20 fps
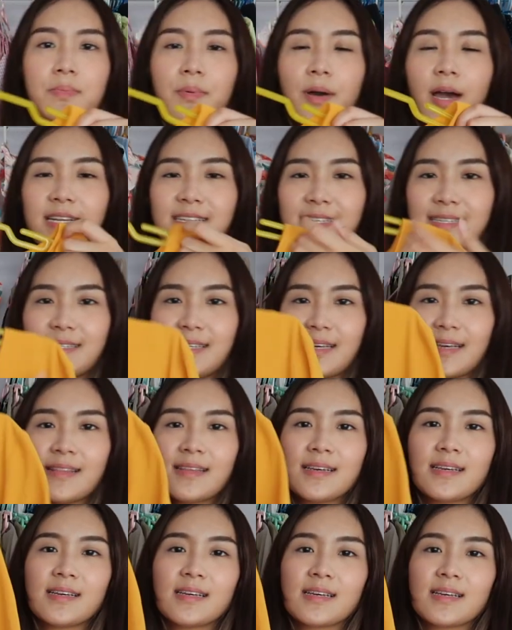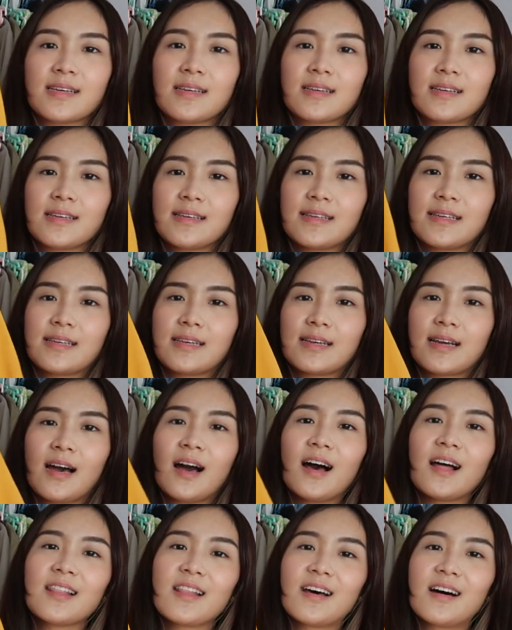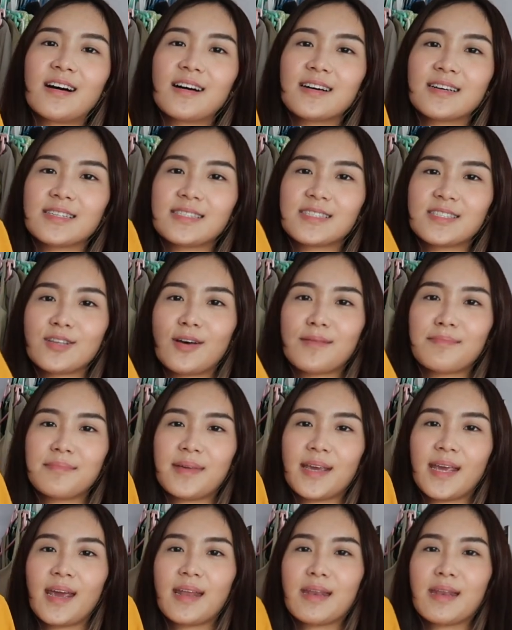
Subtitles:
but I just think the color is not me